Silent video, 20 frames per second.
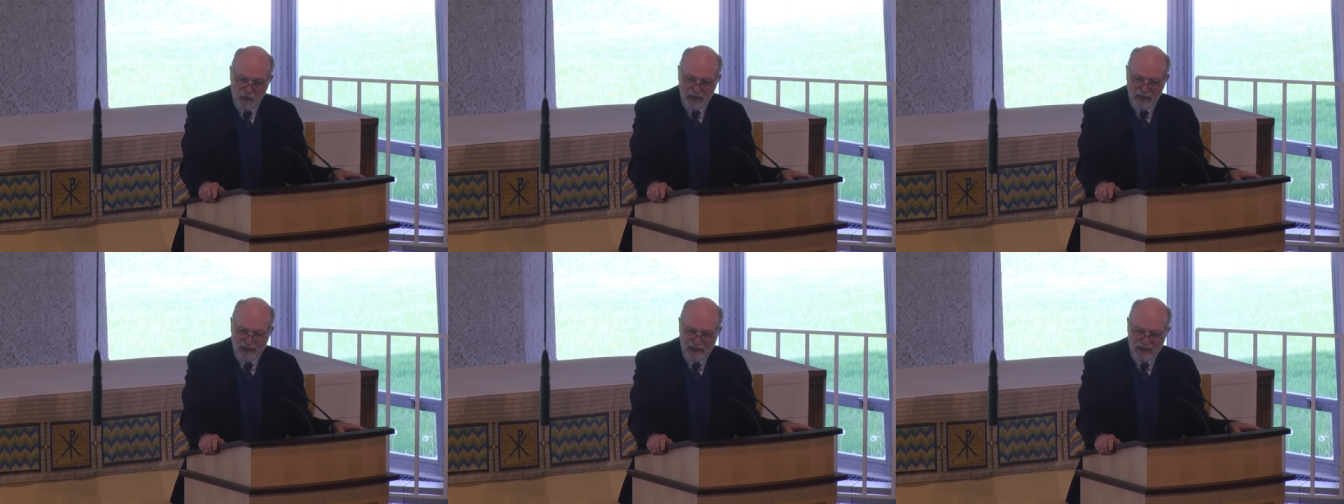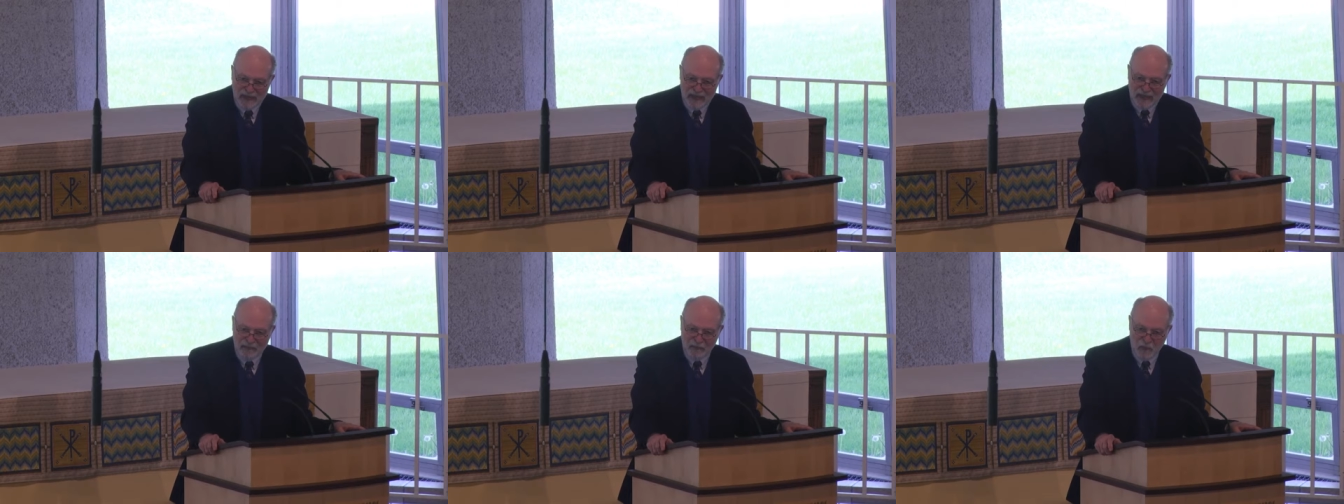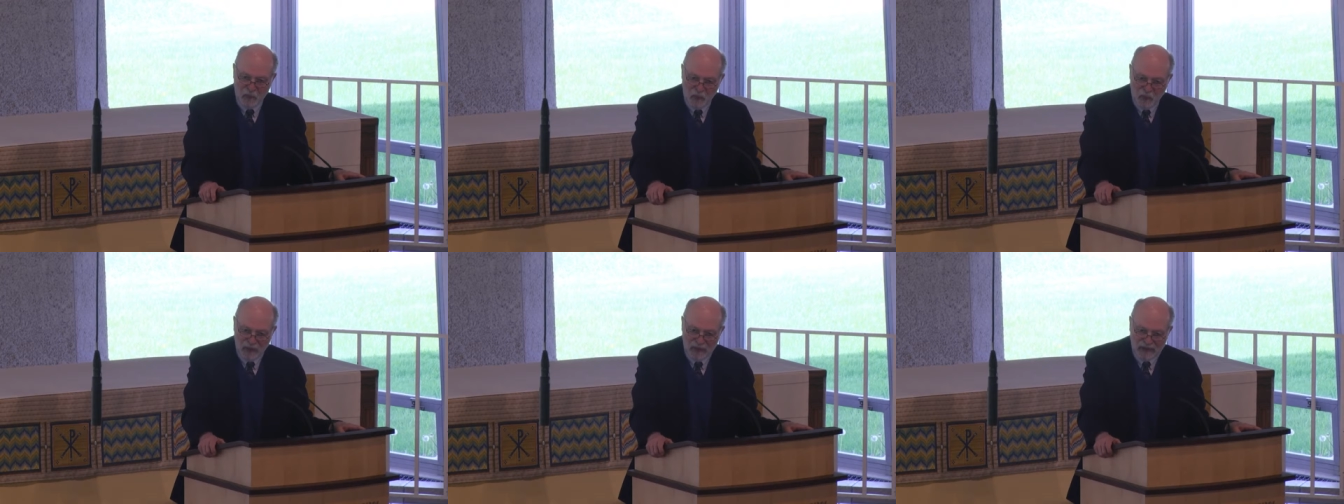one
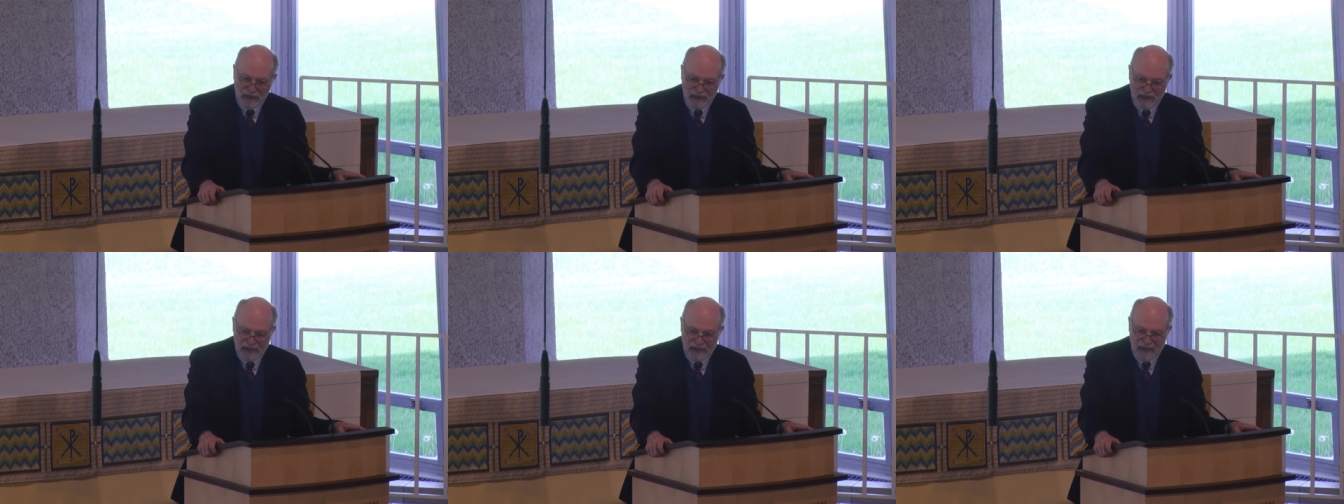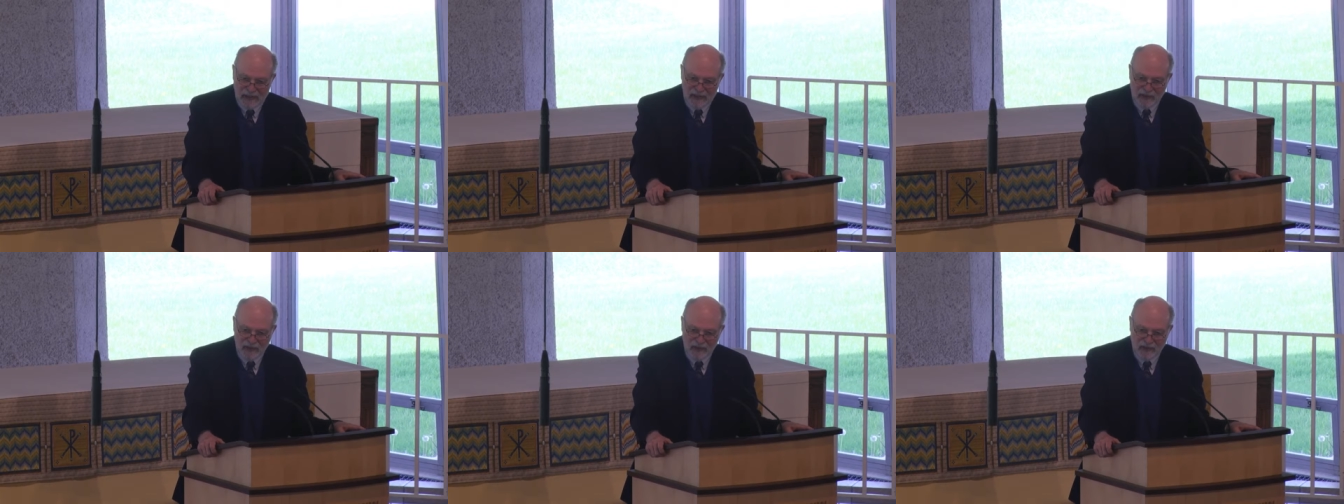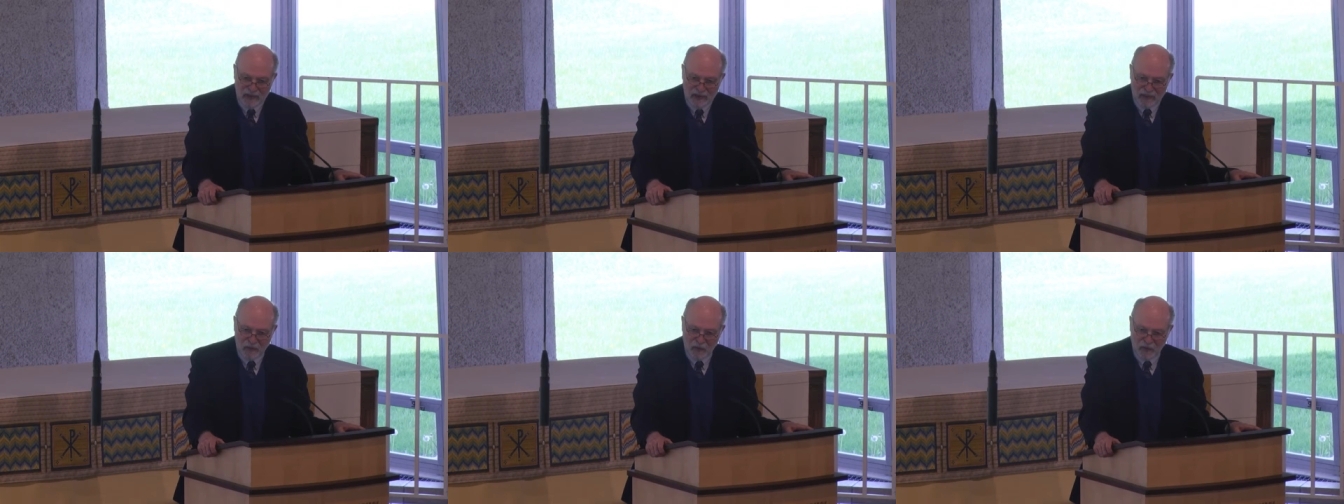time what he
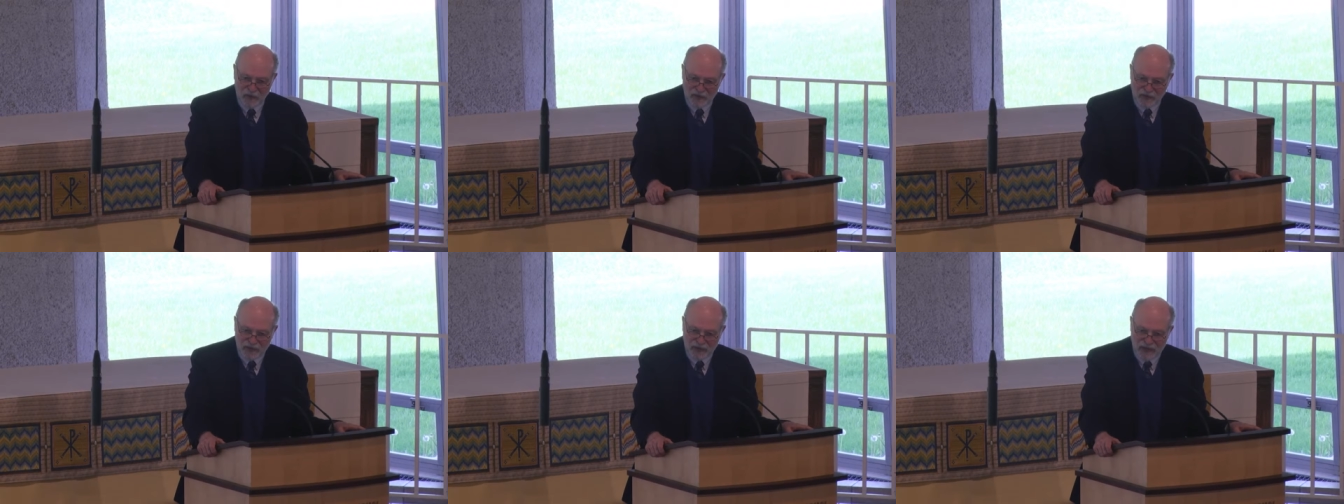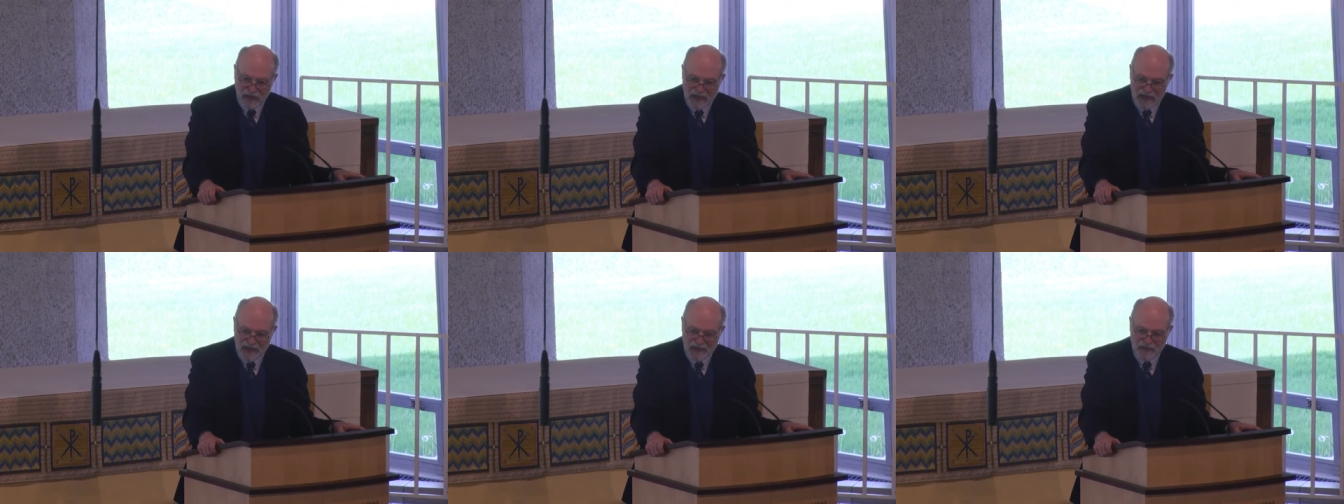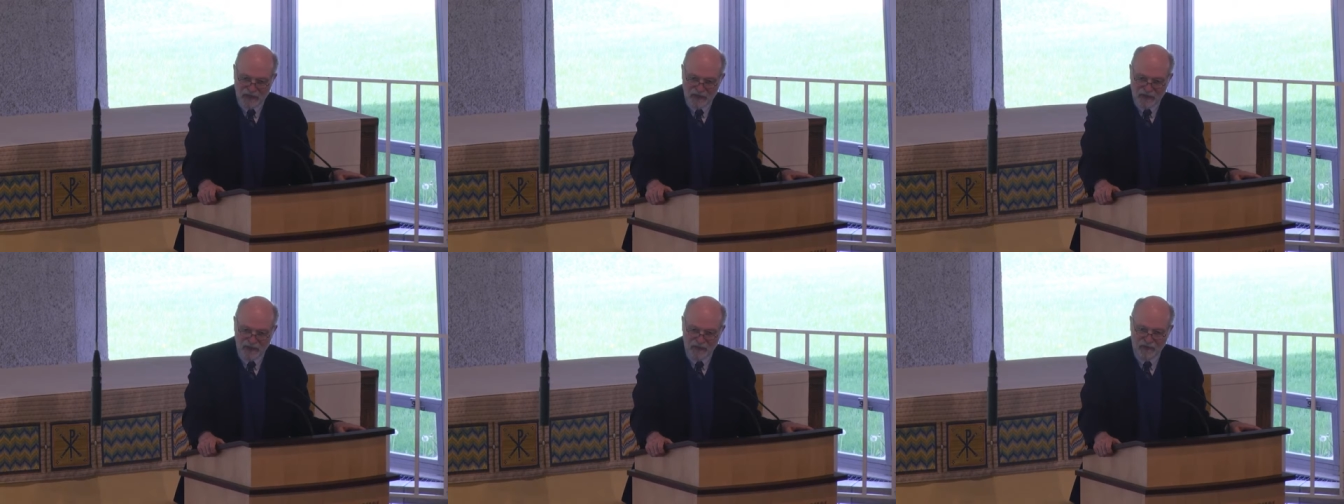thought were
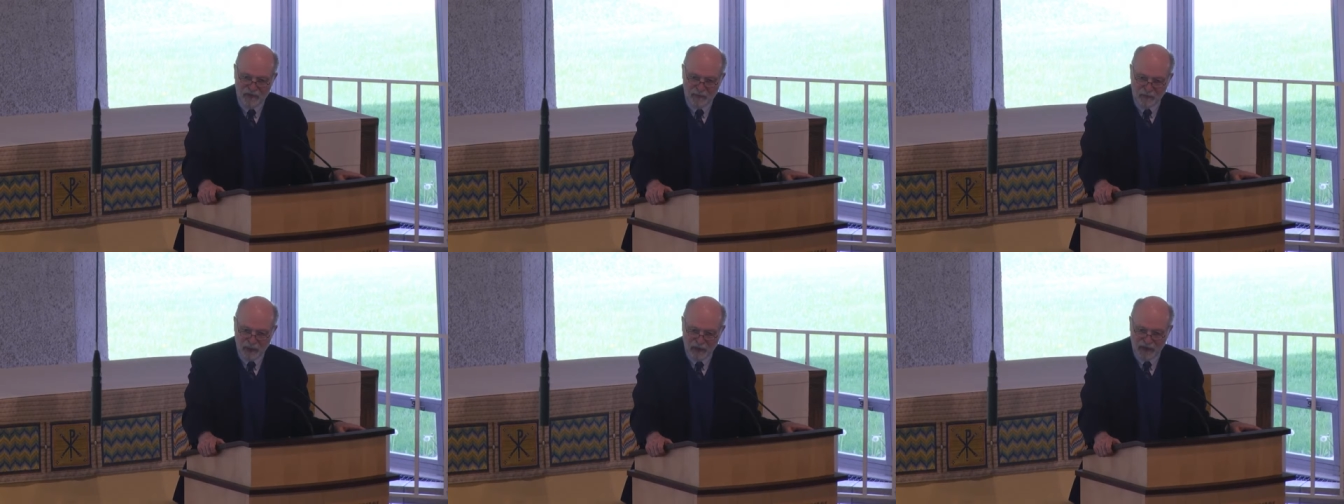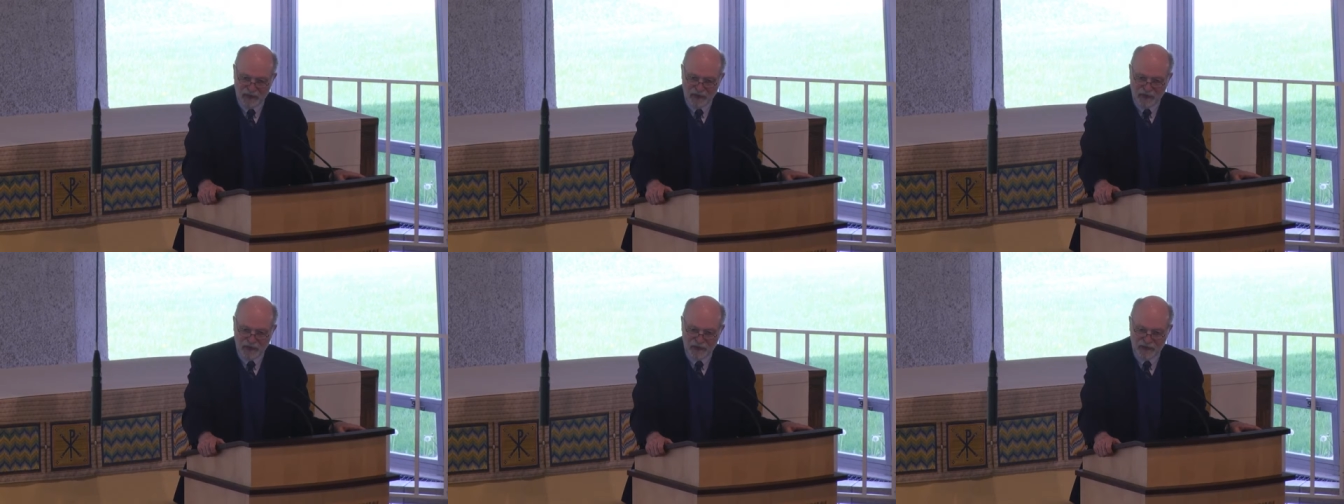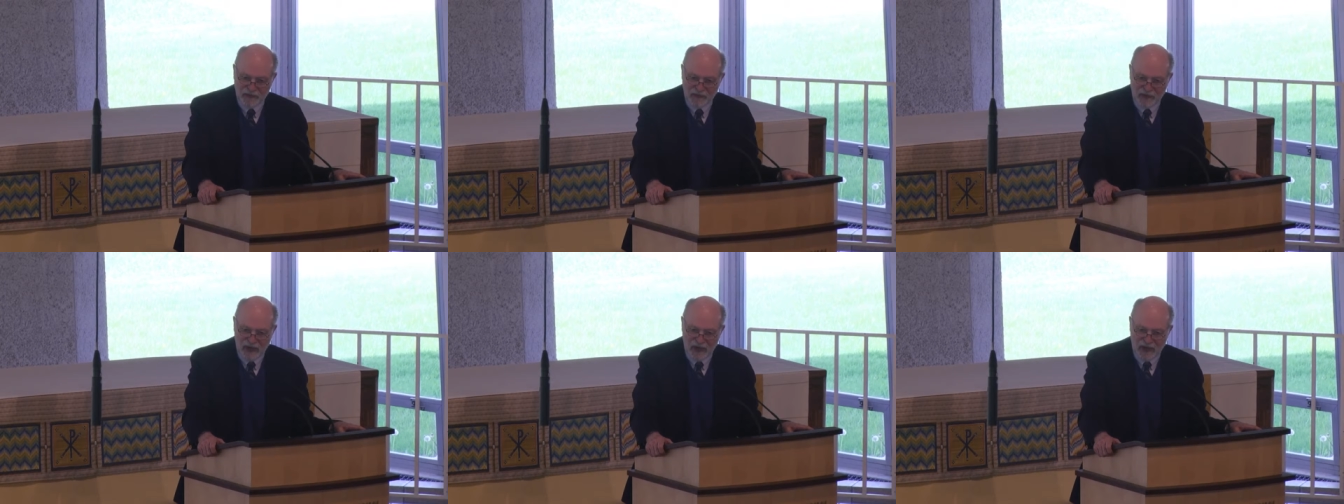signs of the presence
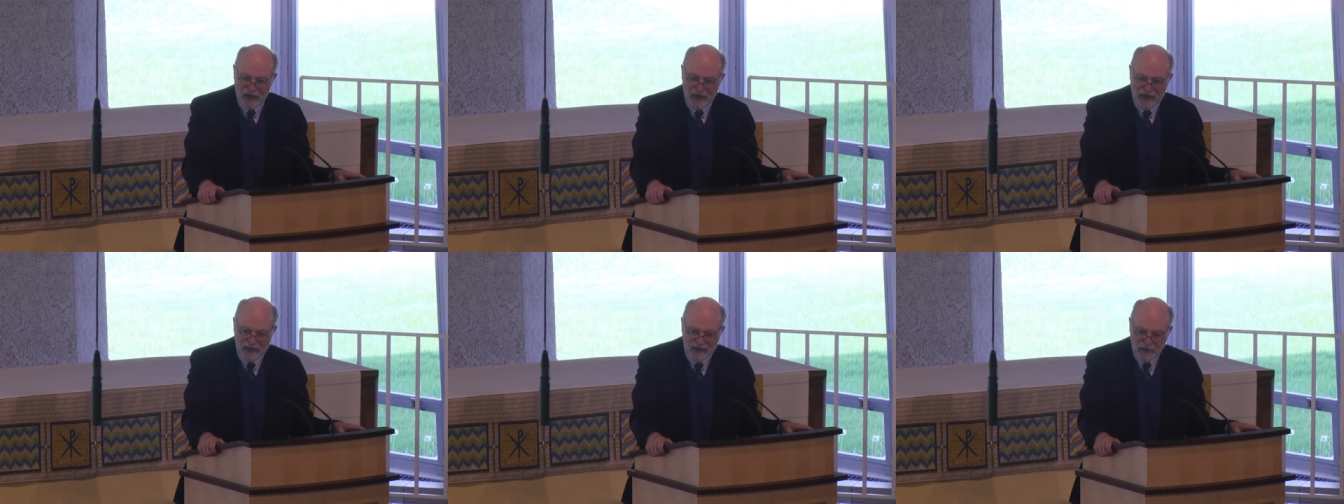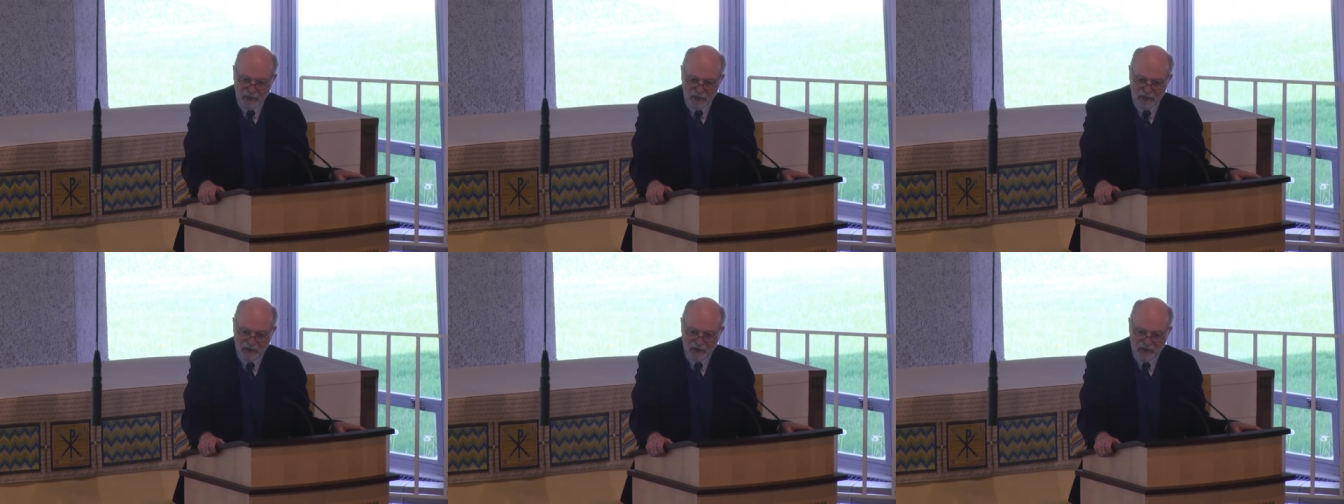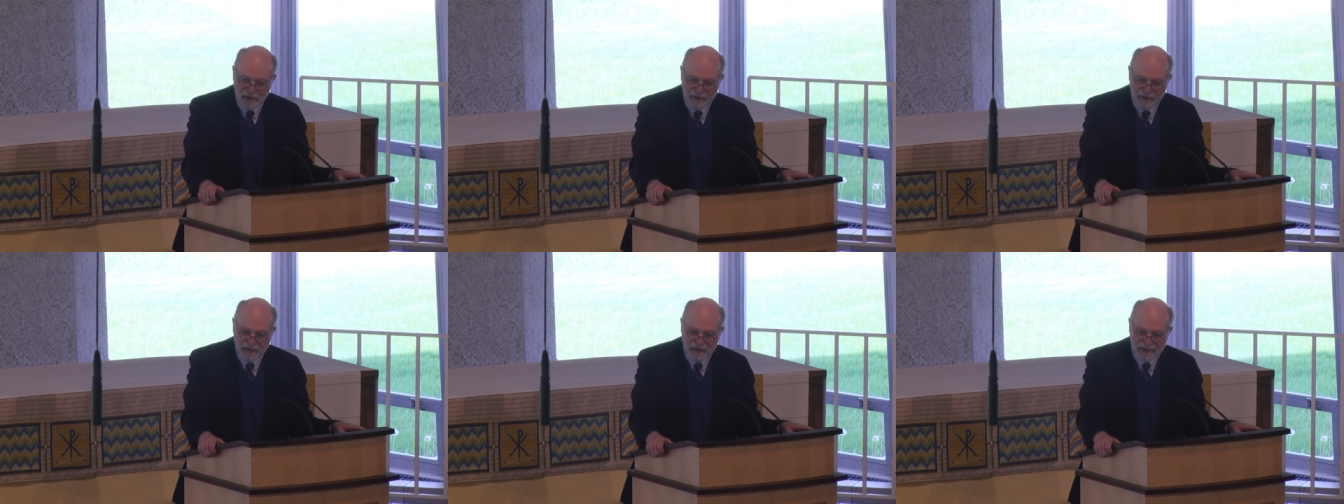of God in the
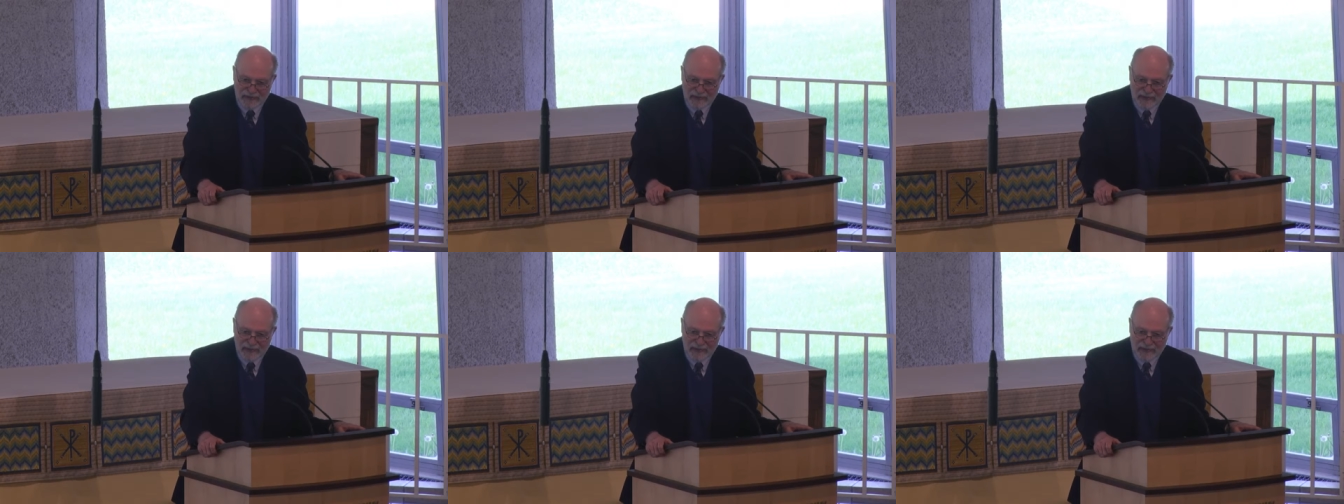world.